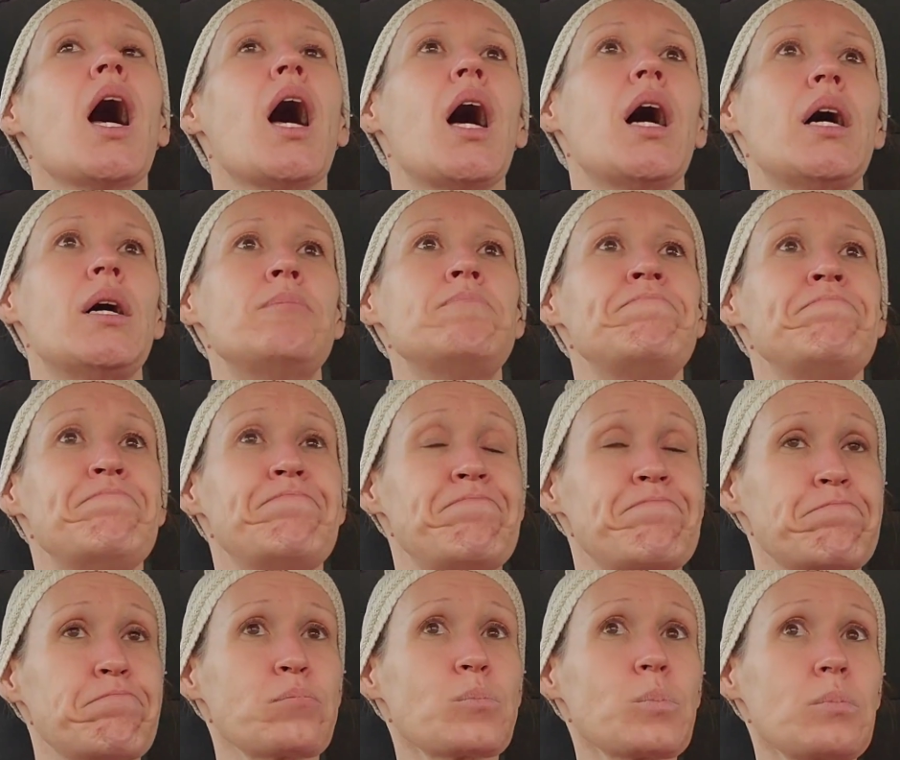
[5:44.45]

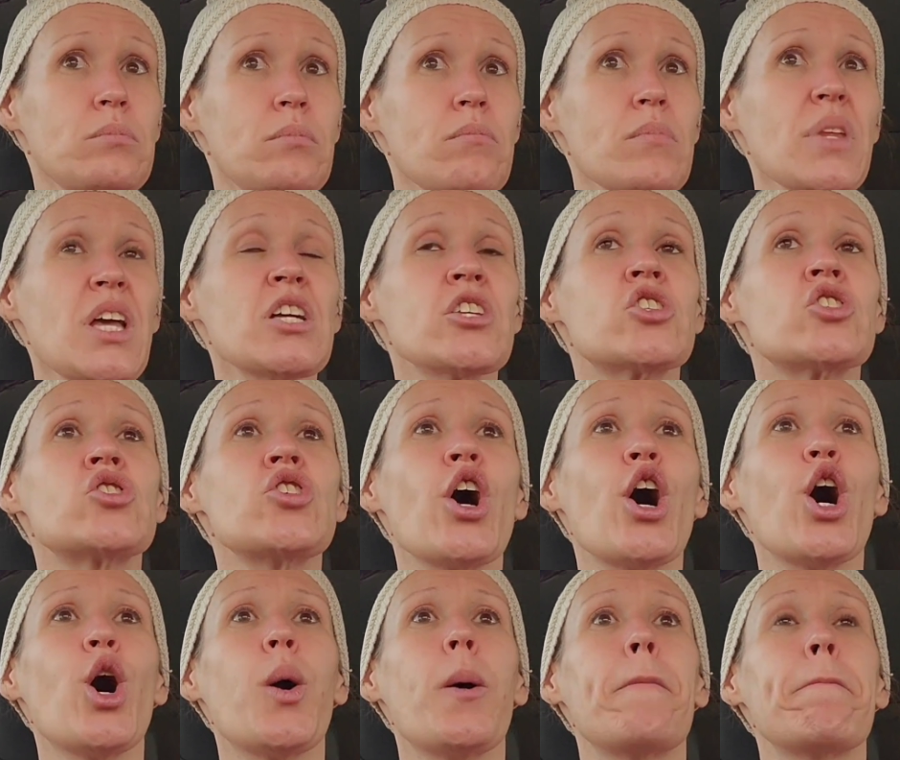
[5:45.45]
Um,
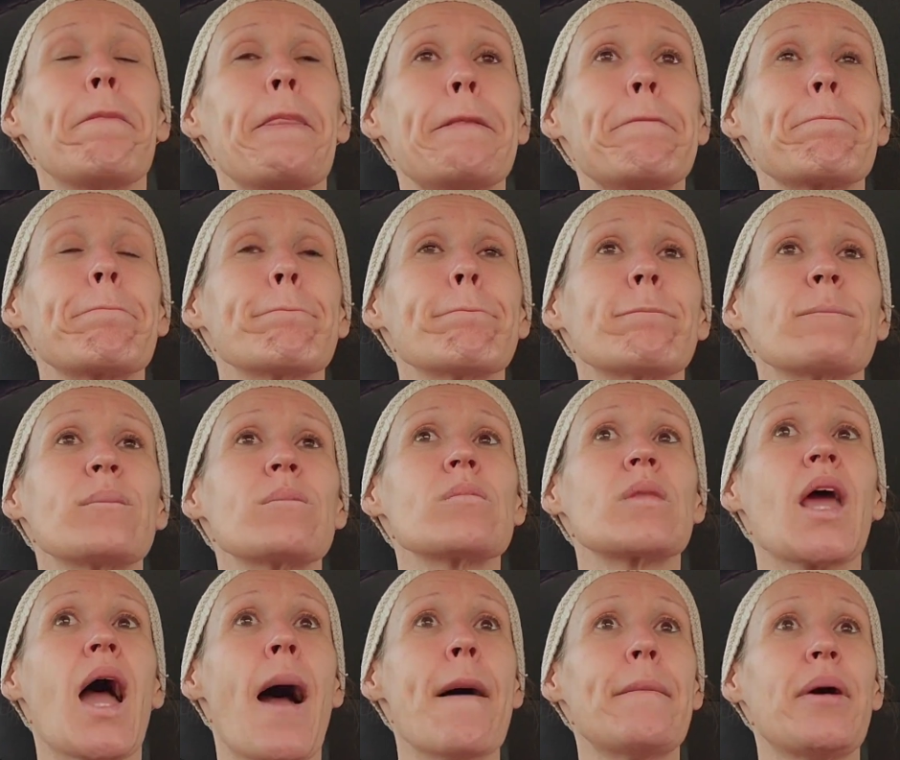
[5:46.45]
so
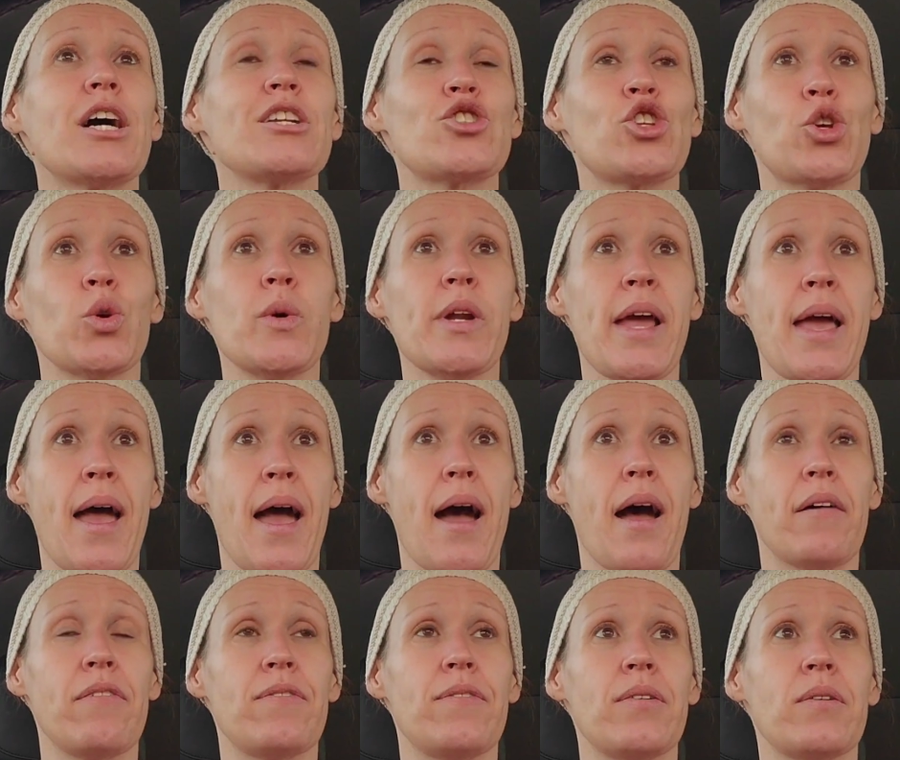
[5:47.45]
I'm on two and a
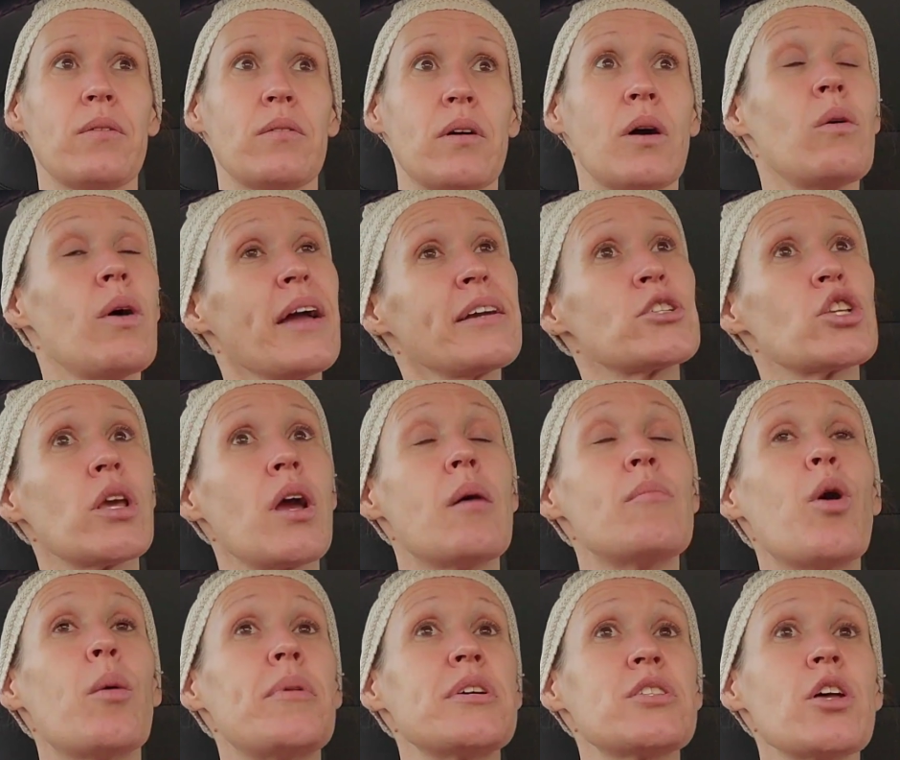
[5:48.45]
half. Oh, actually,
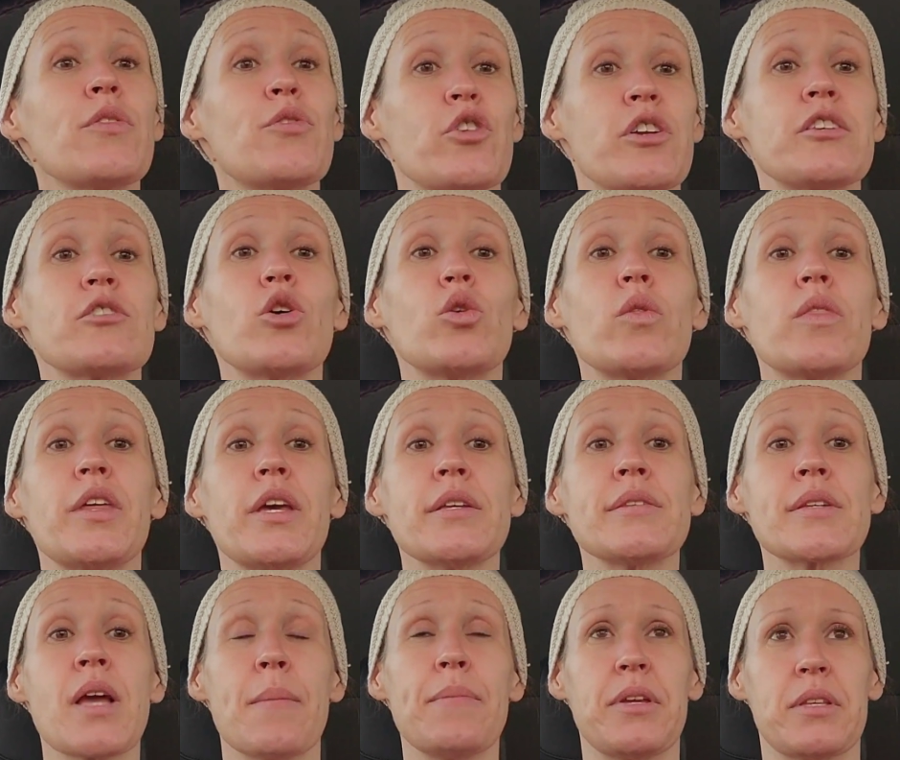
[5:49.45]
I'm almost on three. So
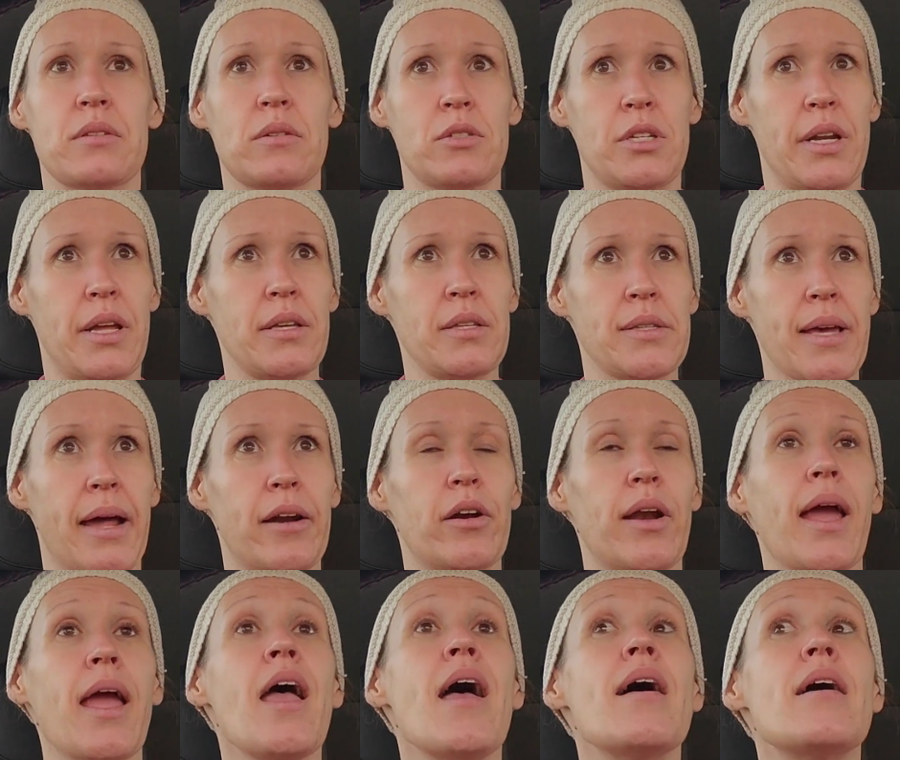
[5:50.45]
this coming, so today's
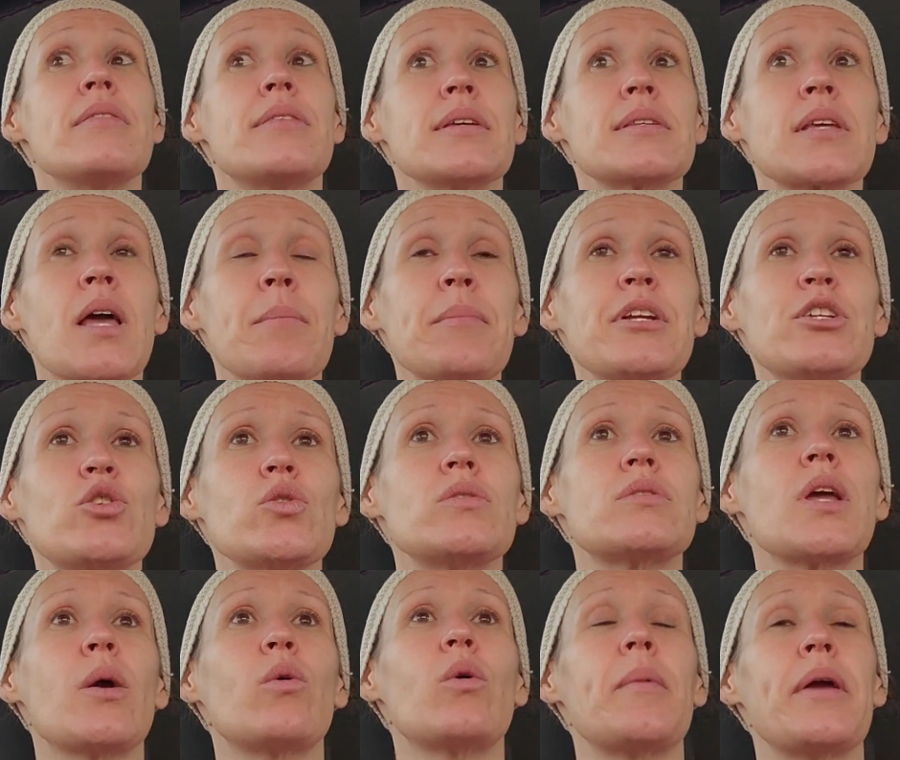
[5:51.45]
Saturday. This coming
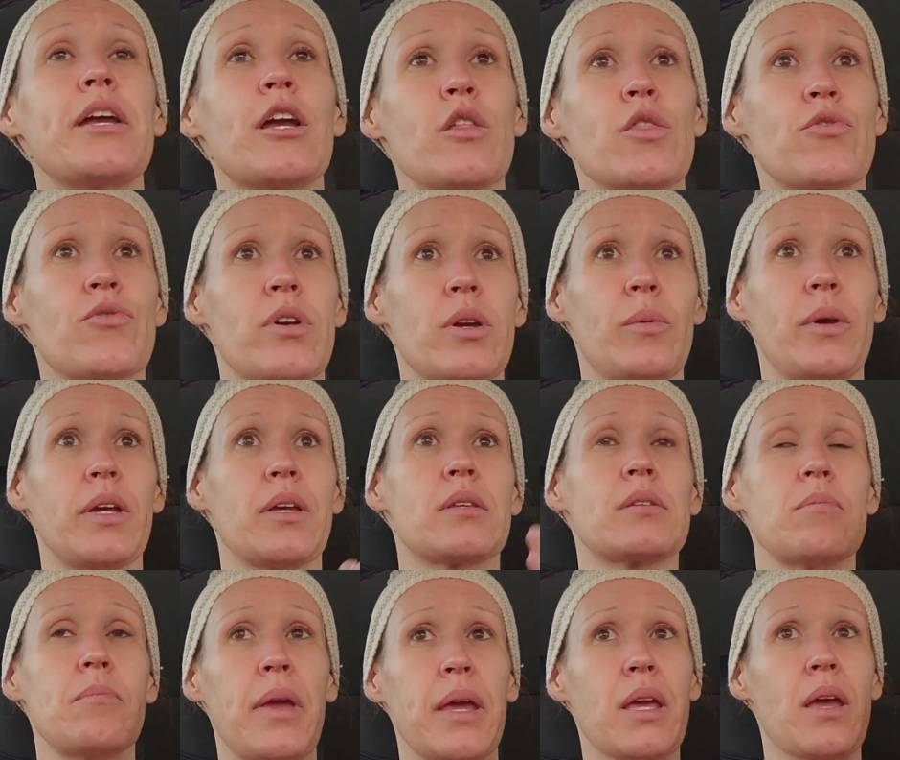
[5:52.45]
Tuesday will make it three
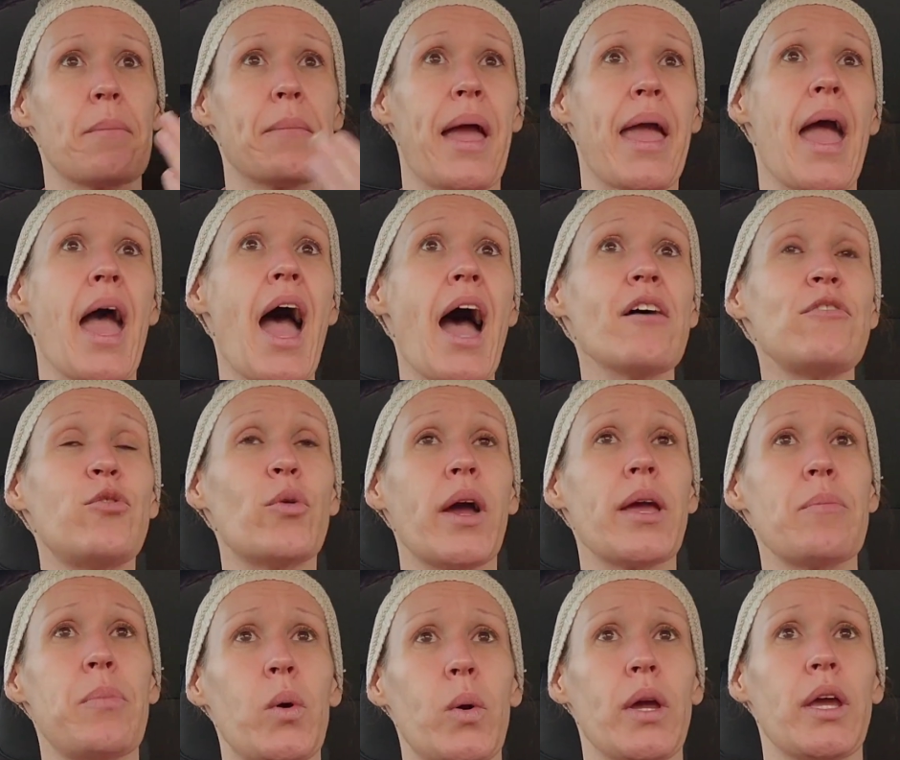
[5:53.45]
weeks. Make it my
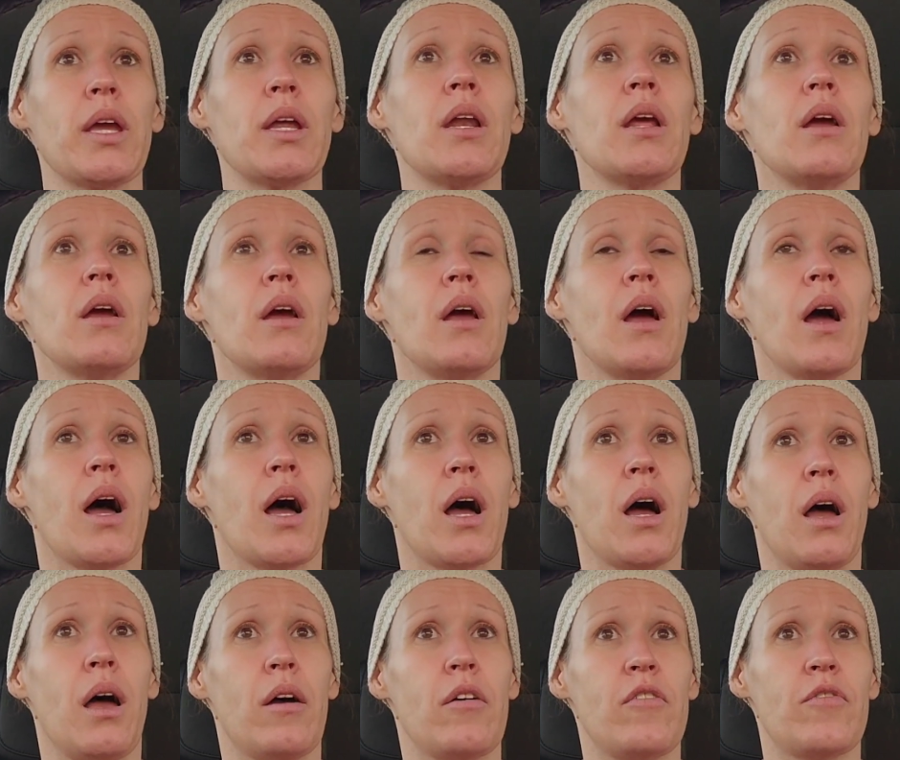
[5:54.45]
halfway point
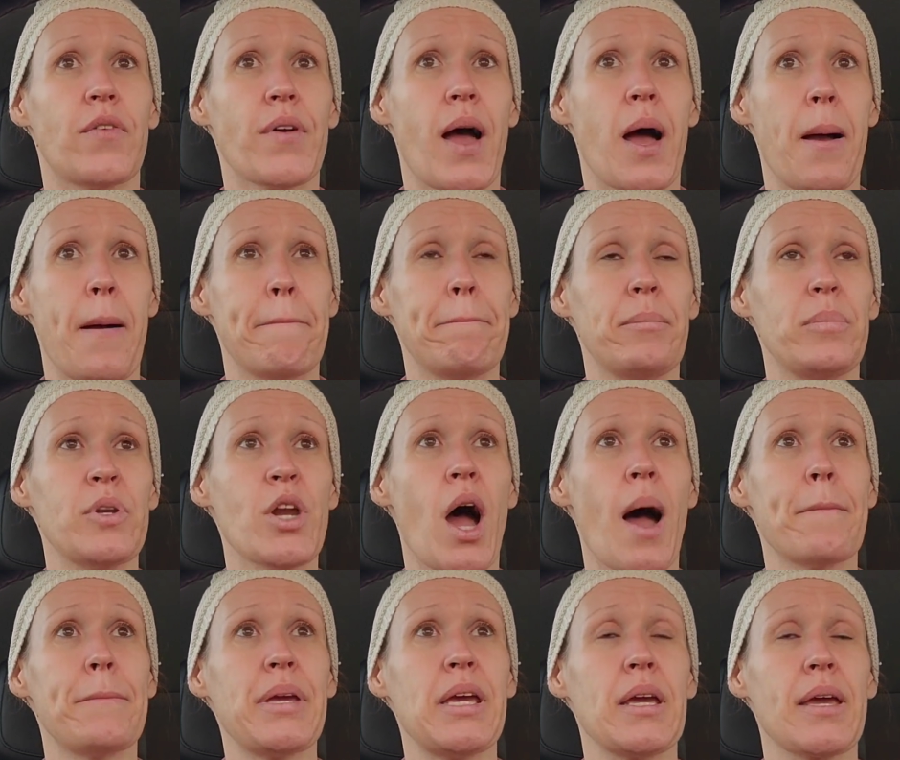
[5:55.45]
of um,
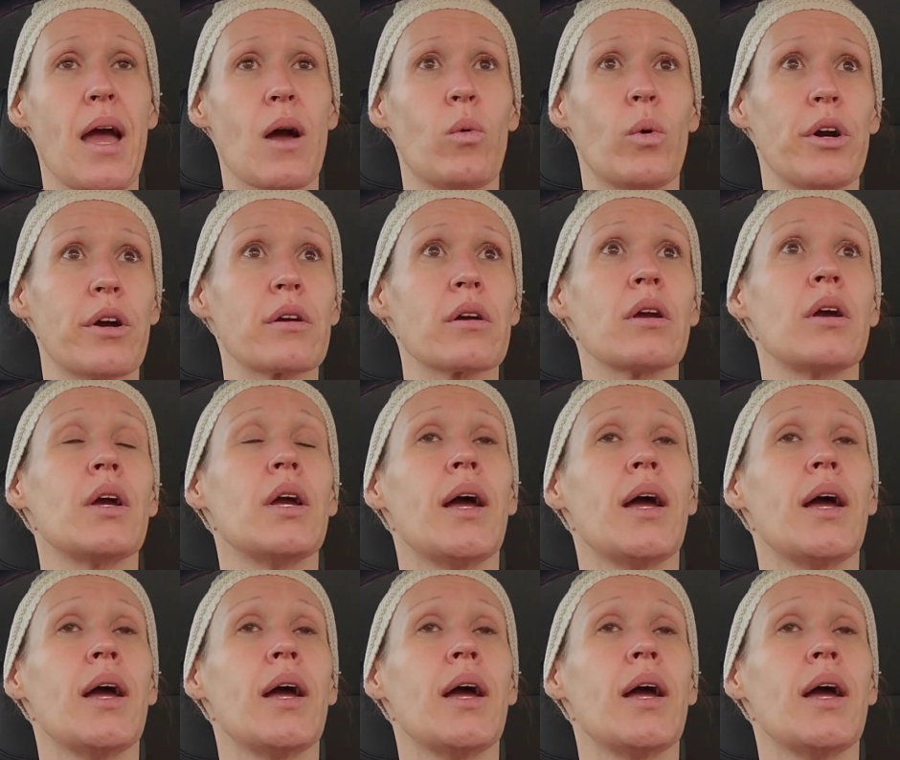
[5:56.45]
not being at work.